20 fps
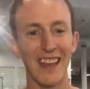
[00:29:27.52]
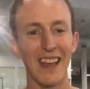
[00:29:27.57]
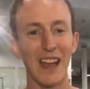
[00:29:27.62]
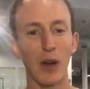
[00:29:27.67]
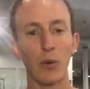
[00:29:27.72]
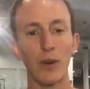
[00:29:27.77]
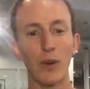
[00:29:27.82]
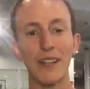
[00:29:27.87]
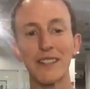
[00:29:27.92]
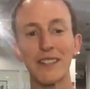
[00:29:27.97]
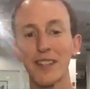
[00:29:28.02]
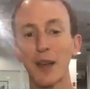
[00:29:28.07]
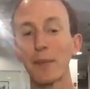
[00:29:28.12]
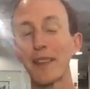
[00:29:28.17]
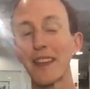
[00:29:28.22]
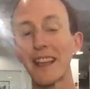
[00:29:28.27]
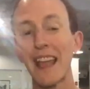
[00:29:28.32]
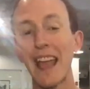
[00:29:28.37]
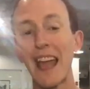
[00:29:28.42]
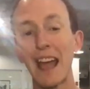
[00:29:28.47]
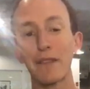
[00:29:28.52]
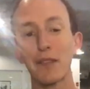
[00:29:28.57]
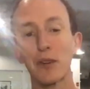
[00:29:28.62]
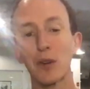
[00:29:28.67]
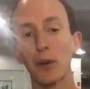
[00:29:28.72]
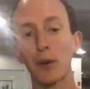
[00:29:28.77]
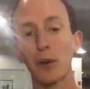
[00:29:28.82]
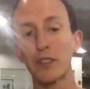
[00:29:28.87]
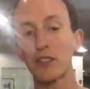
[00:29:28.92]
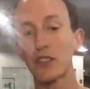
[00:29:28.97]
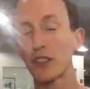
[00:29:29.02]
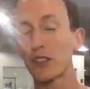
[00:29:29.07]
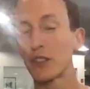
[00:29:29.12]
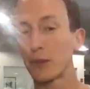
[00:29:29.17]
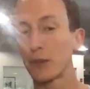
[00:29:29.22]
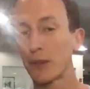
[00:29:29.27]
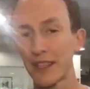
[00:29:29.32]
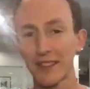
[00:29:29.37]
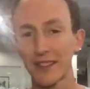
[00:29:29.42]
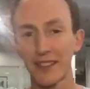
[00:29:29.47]
What is something everyone should do
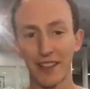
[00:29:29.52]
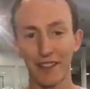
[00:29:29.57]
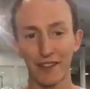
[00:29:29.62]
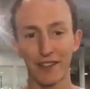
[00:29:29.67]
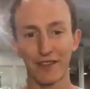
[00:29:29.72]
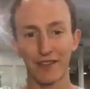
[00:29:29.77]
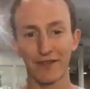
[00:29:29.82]
less of?